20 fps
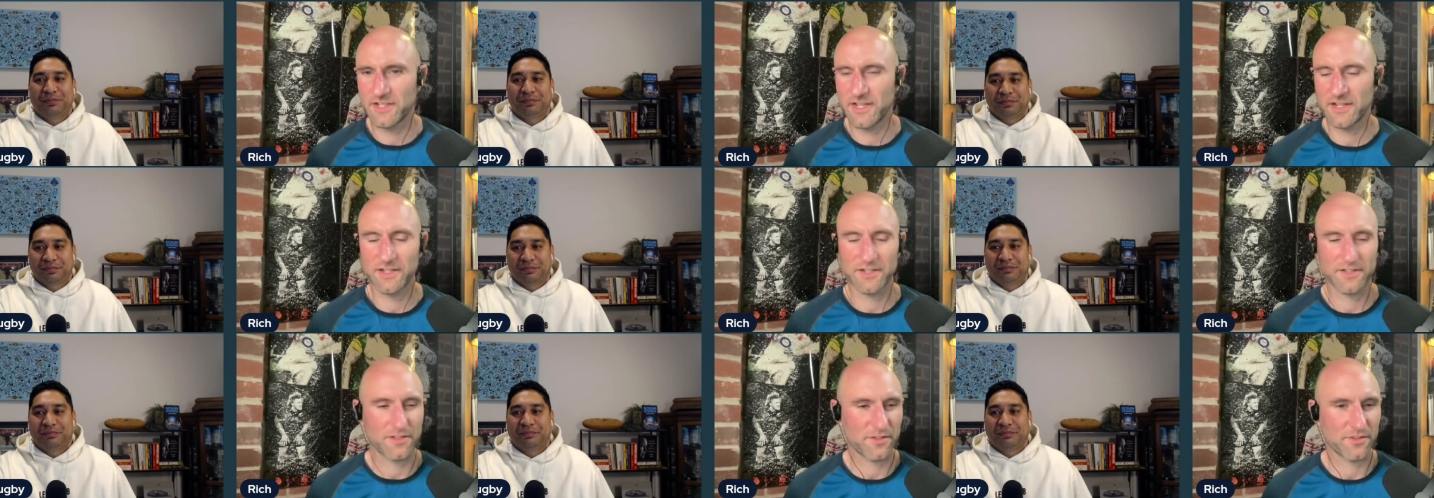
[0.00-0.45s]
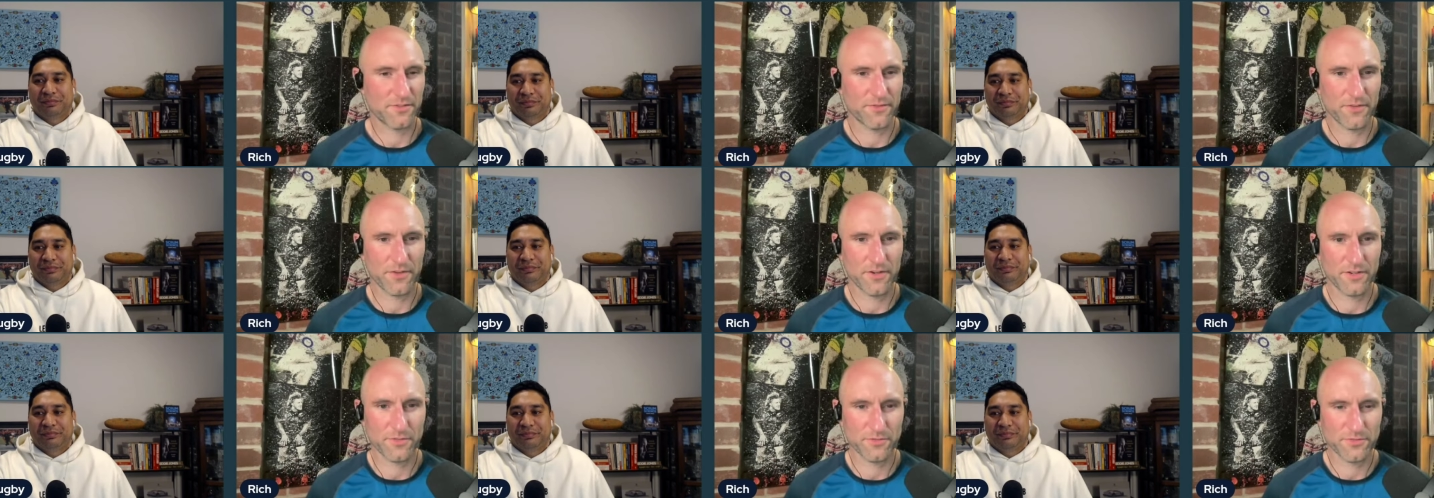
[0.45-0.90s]
Speaker 1: to get into the
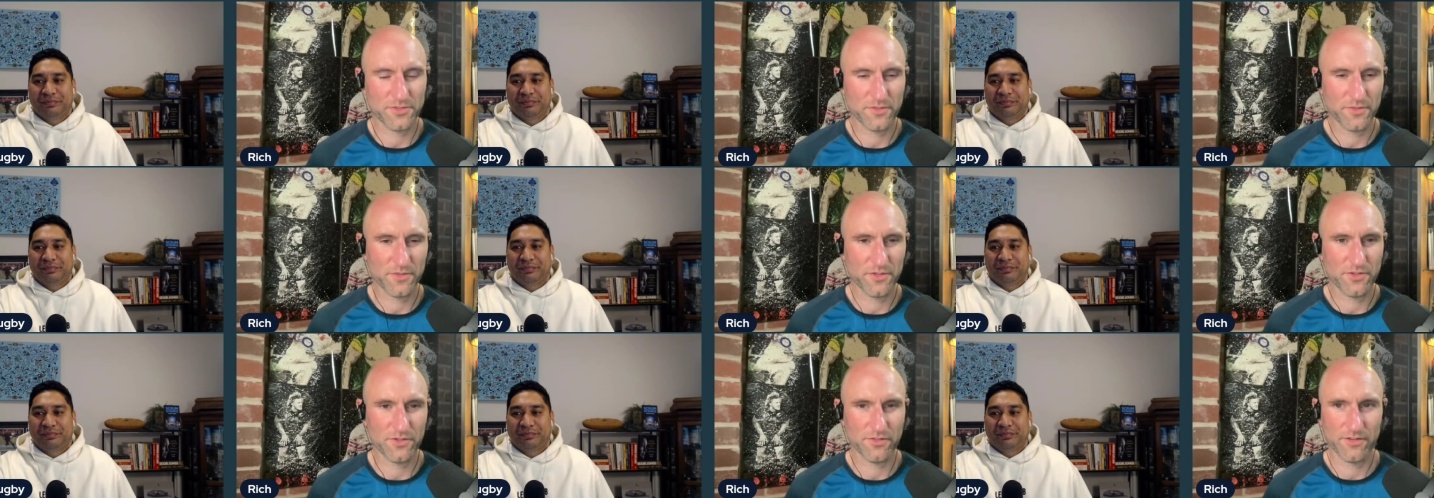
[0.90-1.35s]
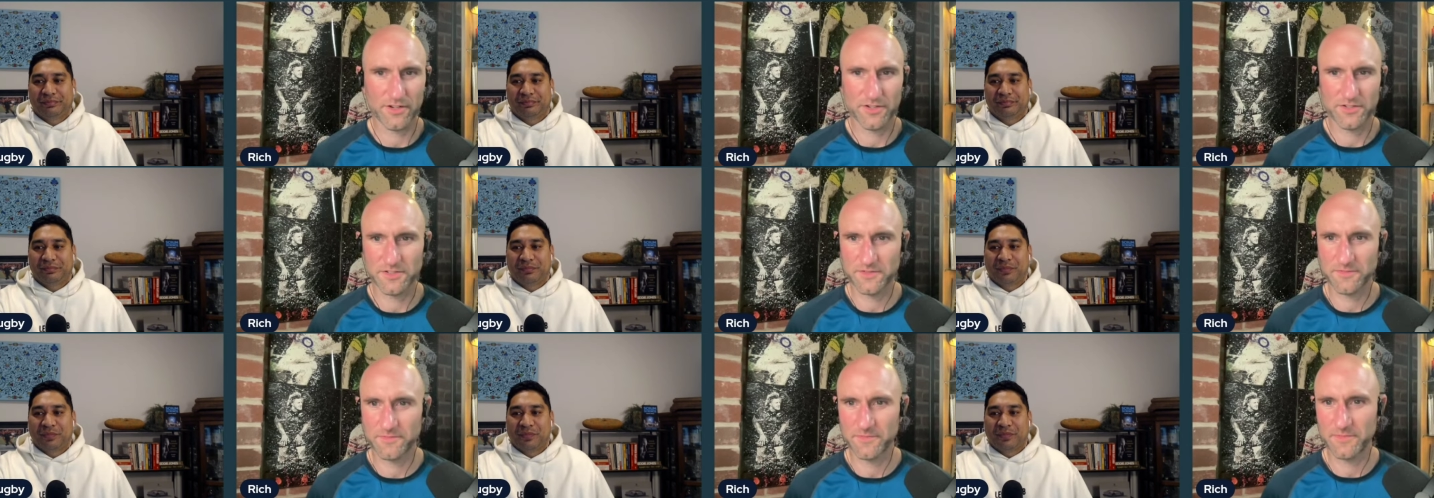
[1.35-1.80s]
finals of the
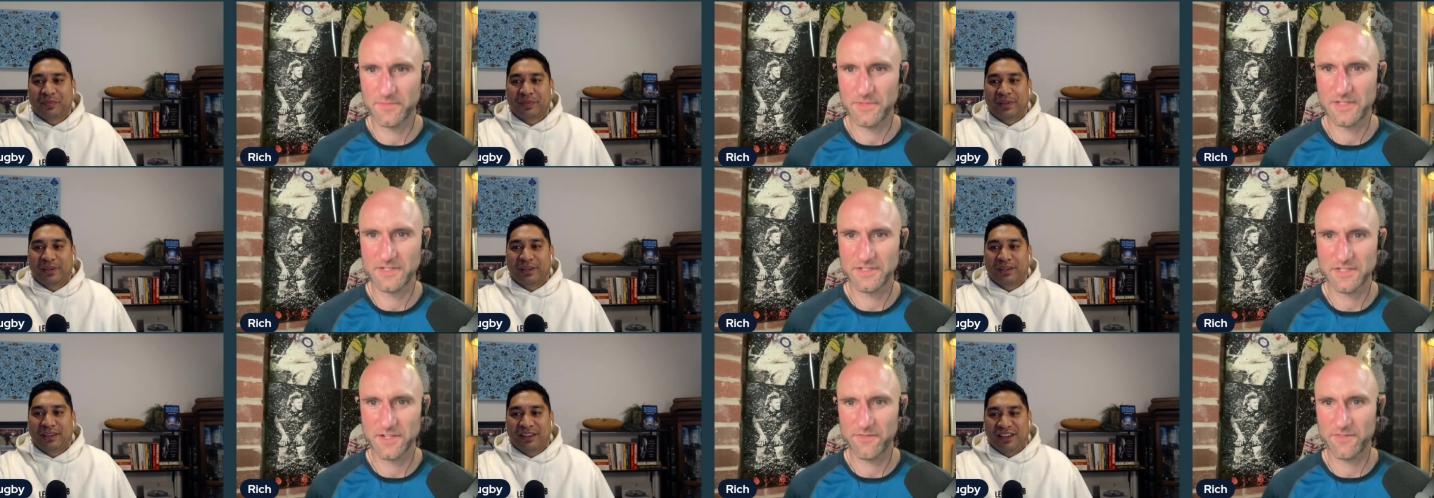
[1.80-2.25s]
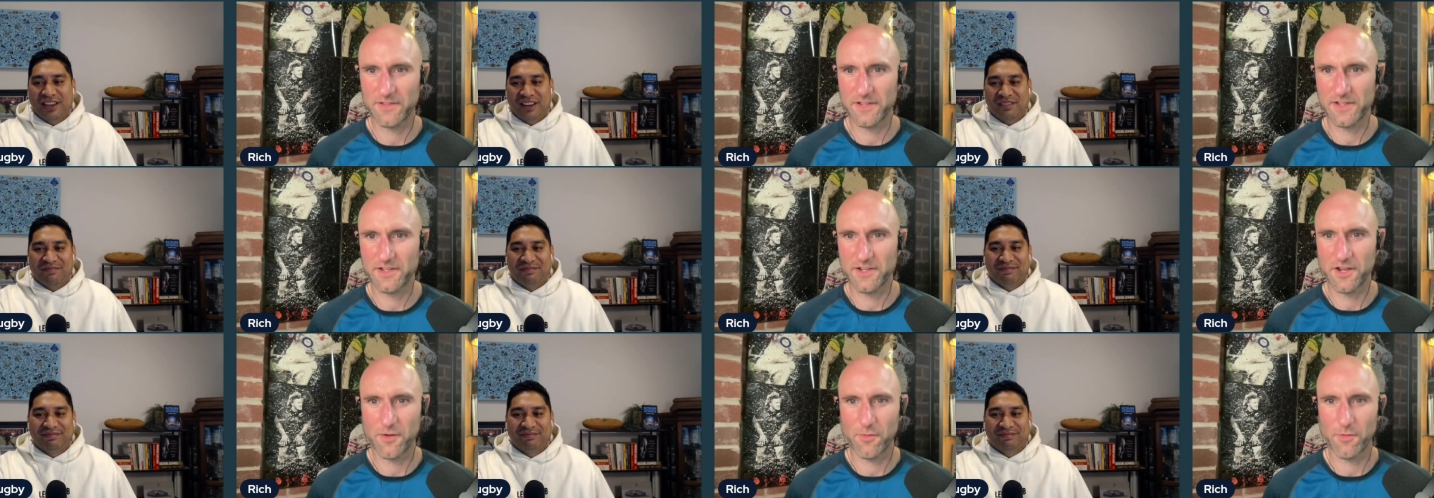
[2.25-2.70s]
Euros. Let's see if yep. they can
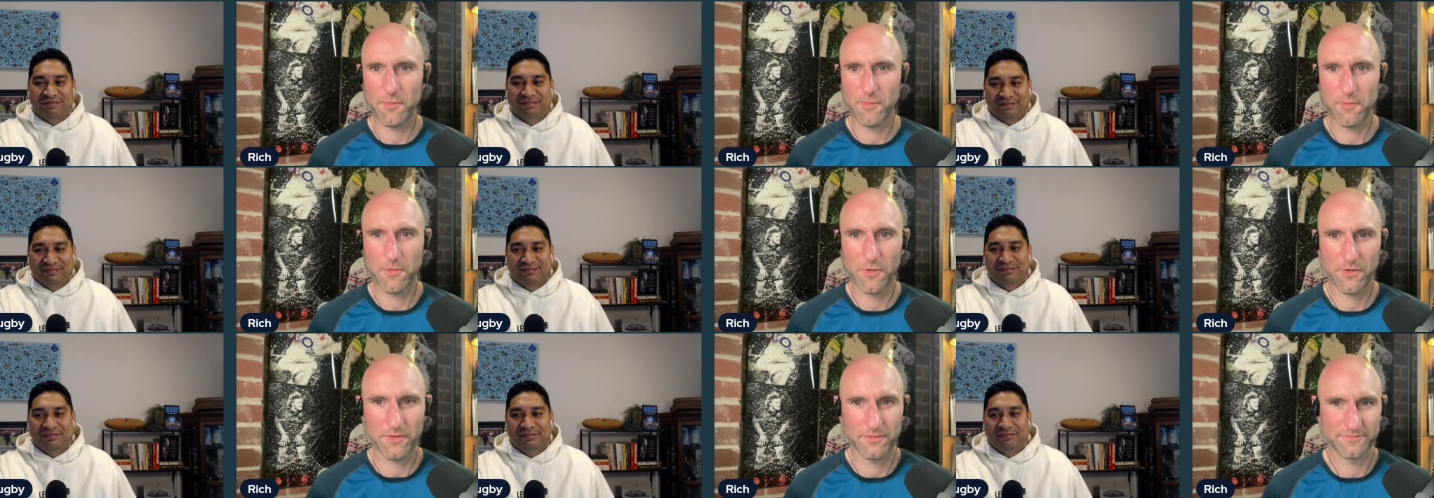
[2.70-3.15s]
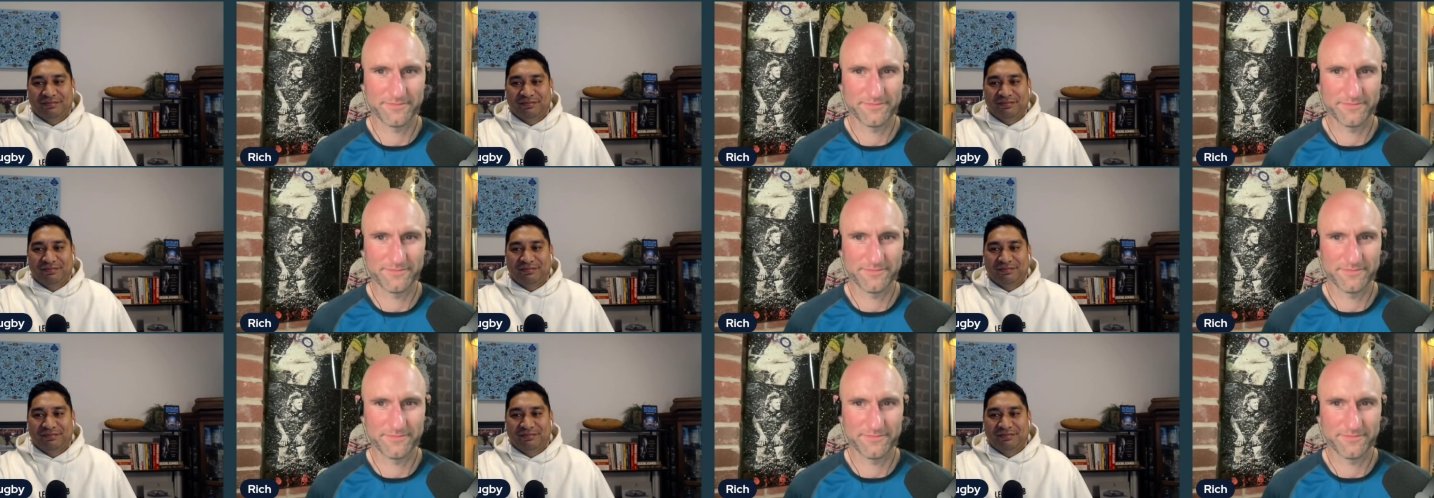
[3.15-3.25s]
go one more.